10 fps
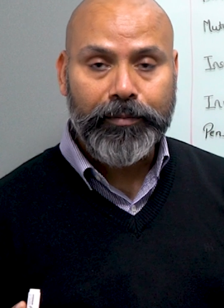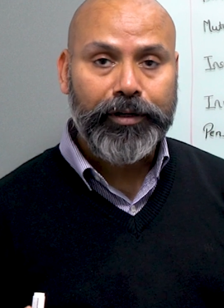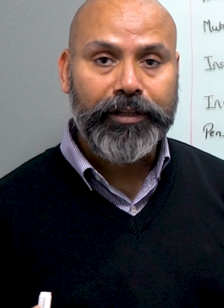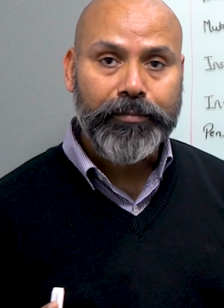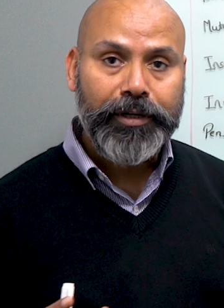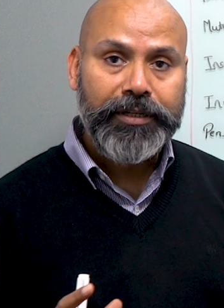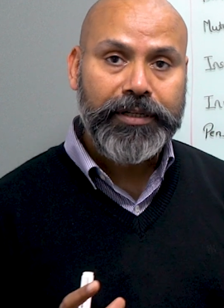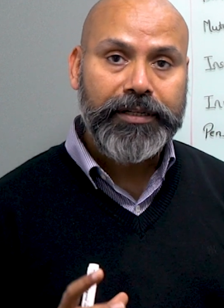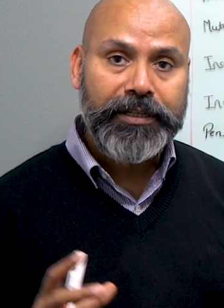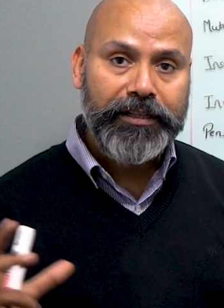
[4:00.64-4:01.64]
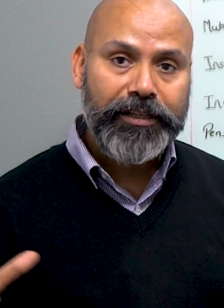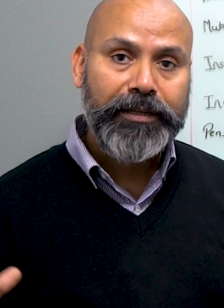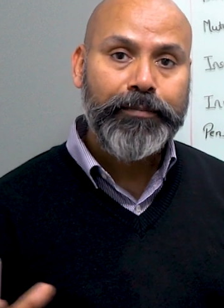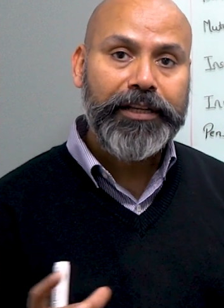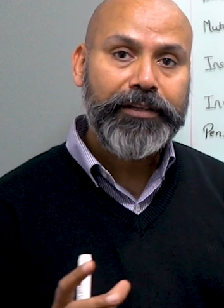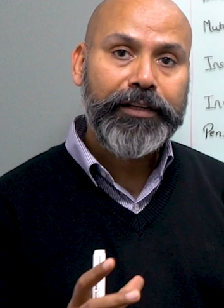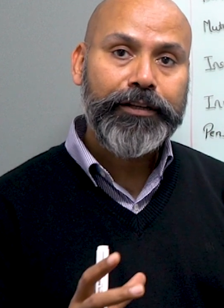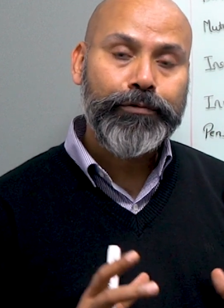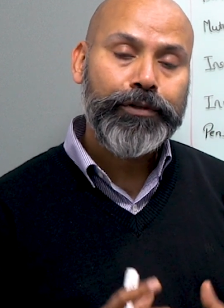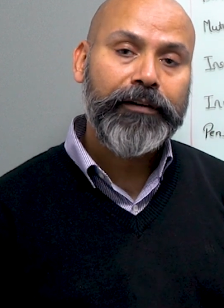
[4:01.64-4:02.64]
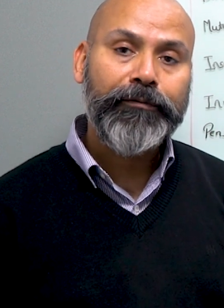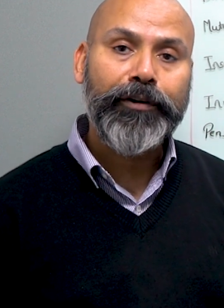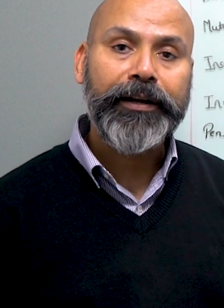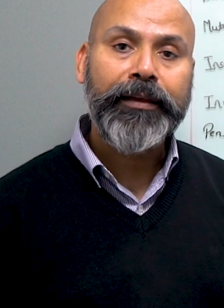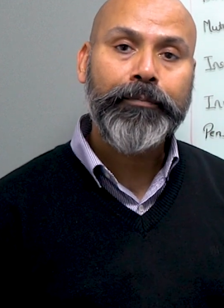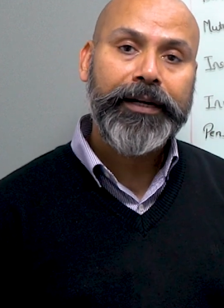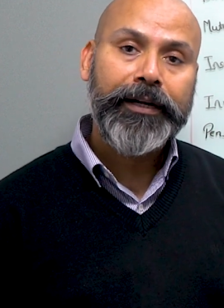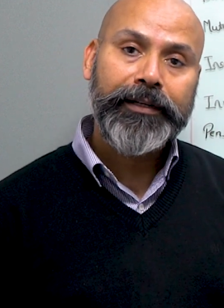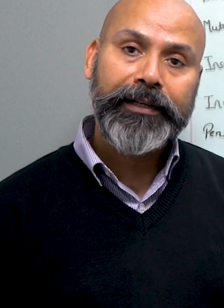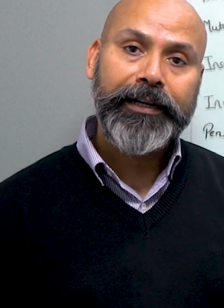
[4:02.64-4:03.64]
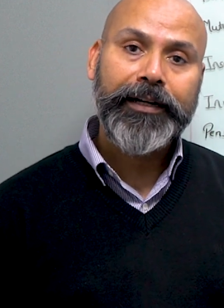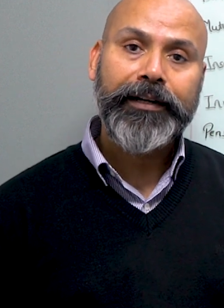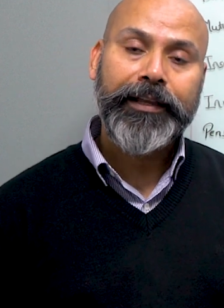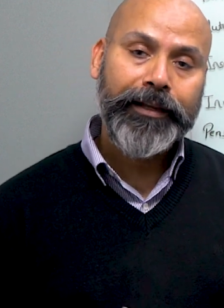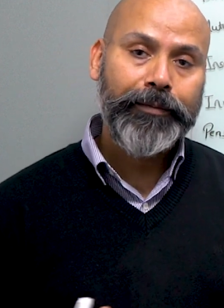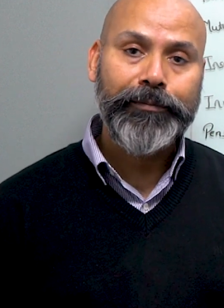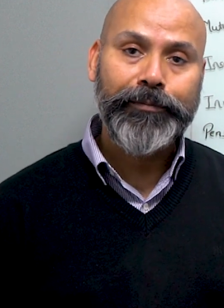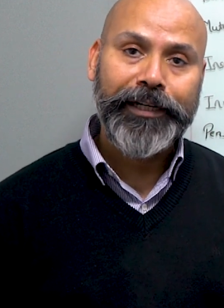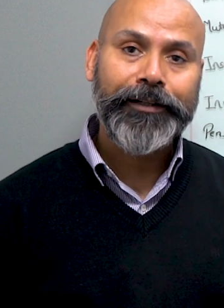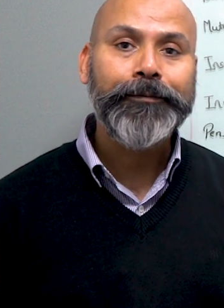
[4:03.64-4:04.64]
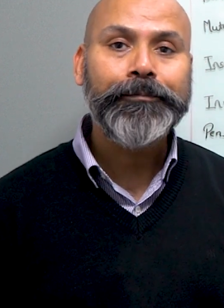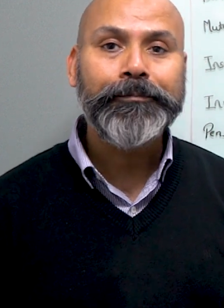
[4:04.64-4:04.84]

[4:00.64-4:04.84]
about the merchants and seamlessly use it for embedded credit enablement.